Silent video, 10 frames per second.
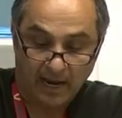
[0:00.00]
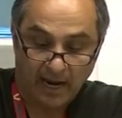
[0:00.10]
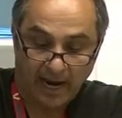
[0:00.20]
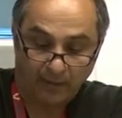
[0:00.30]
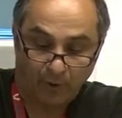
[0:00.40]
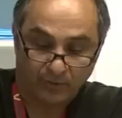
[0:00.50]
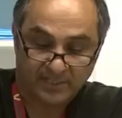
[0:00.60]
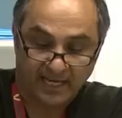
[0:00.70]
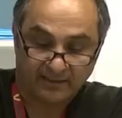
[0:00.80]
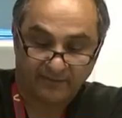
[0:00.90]
I
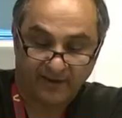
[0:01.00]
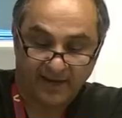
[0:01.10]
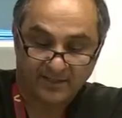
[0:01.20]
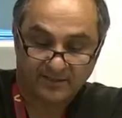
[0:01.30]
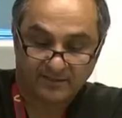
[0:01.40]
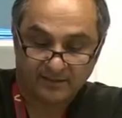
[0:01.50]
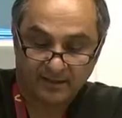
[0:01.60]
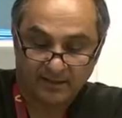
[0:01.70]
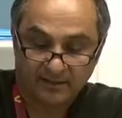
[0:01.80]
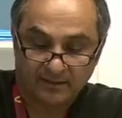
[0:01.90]
rotate the
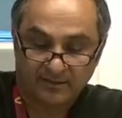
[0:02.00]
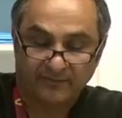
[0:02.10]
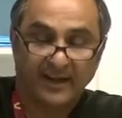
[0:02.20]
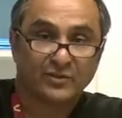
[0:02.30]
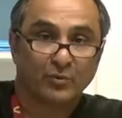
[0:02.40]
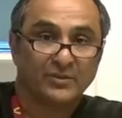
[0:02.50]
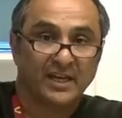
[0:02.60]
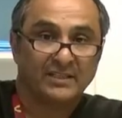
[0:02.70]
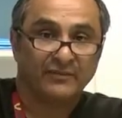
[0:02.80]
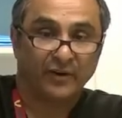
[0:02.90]
device
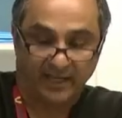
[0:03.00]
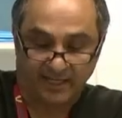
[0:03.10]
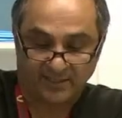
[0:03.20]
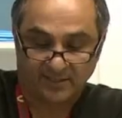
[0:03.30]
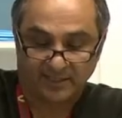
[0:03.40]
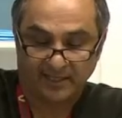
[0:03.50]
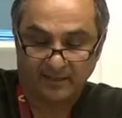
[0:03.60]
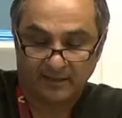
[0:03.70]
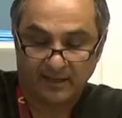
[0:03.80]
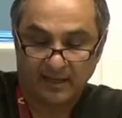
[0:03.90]
rotates very
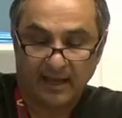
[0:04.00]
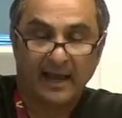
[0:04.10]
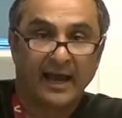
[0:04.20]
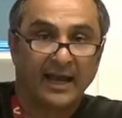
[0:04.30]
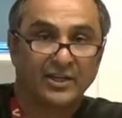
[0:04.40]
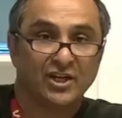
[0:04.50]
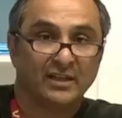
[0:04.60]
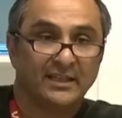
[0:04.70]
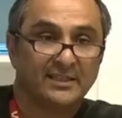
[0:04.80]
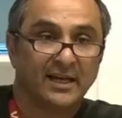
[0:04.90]
easily. I
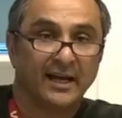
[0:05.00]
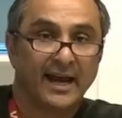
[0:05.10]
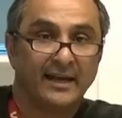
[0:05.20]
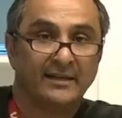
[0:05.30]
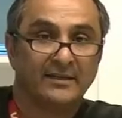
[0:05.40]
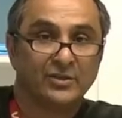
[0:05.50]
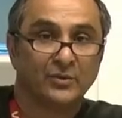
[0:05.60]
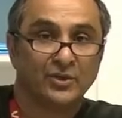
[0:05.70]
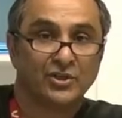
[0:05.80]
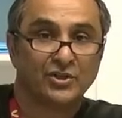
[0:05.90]
gently tug on it
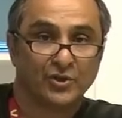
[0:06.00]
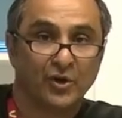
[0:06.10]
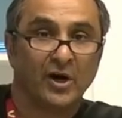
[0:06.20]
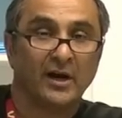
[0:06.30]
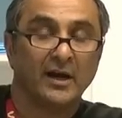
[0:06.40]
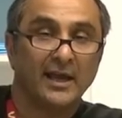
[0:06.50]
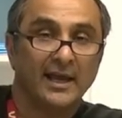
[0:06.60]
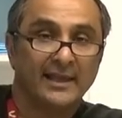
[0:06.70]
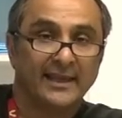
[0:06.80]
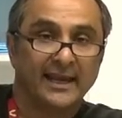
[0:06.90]
to assure
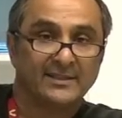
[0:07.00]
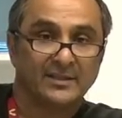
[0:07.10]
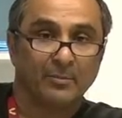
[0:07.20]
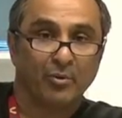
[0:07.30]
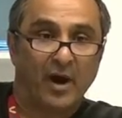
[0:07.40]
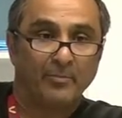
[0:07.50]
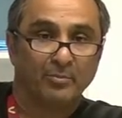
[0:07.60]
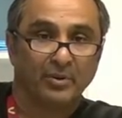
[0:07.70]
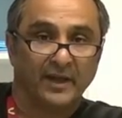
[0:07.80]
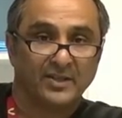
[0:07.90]
that it's in the proper
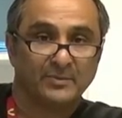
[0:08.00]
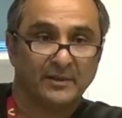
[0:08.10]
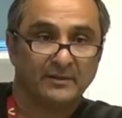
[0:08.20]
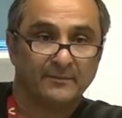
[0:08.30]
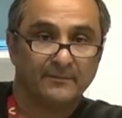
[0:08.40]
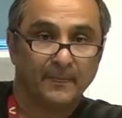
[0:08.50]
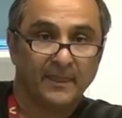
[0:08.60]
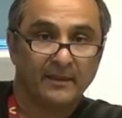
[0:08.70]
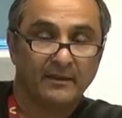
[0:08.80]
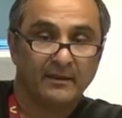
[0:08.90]
placement.
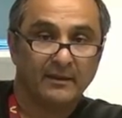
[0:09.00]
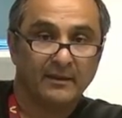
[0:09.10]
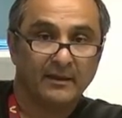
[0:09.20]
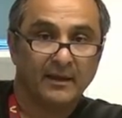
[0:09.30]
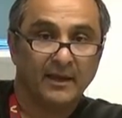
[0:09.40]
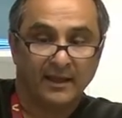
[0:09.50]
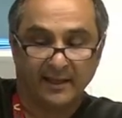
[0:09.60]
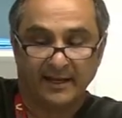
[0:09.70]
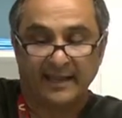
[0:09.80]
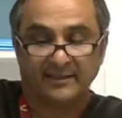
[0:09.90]
And
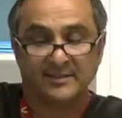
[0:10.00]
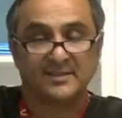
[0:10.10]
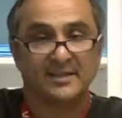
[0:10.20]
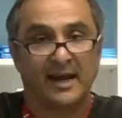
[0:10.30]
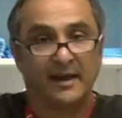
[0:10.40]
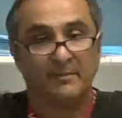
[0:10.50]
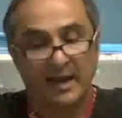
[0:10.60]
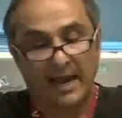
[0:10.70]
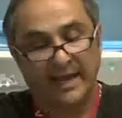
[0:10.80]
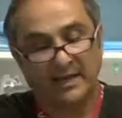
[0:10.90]
then at this time,
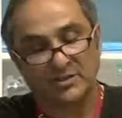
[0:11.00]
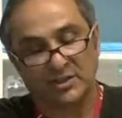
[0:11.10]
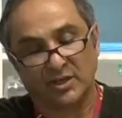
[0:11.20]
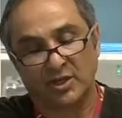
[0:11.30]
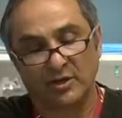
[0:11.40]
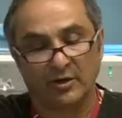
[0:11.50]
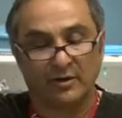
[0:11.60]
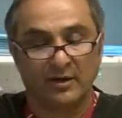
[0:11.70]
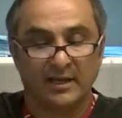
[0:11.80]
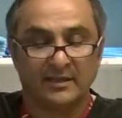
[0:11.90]
I can
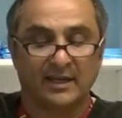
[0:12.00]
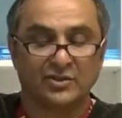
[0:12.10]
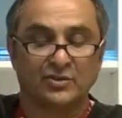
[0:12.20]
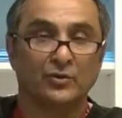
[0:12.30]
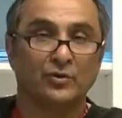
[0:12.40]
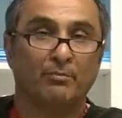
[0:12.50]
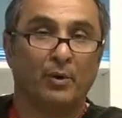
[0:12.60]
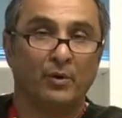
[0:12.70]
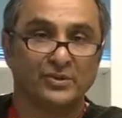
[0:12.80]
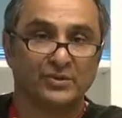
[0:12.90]
secure the external
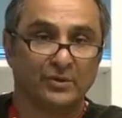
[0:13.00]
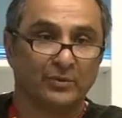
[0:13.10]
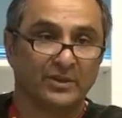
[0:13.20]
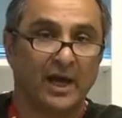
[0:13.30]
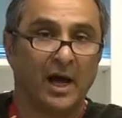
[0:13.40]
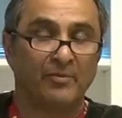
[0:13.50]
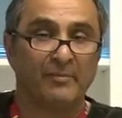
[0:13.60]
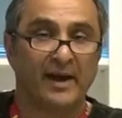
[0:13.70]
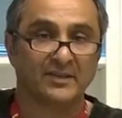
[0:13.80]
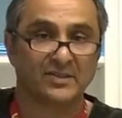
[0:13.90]
bolster with the help of
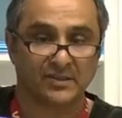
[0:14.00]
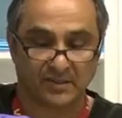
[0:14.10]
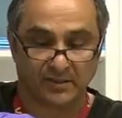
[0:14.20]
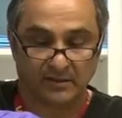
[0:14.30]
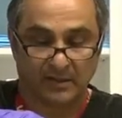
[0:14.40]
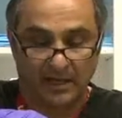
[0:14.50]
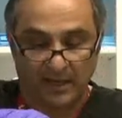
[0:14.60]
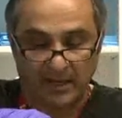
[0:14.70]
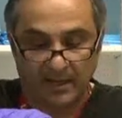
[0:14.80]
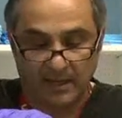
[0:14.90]
my assistant
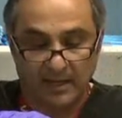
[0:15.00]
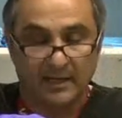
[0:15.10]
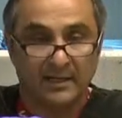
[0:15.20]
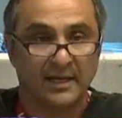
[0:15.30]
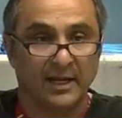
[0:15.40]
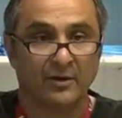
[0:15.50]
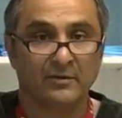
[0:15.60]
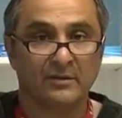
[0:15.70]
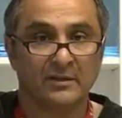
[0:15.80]
near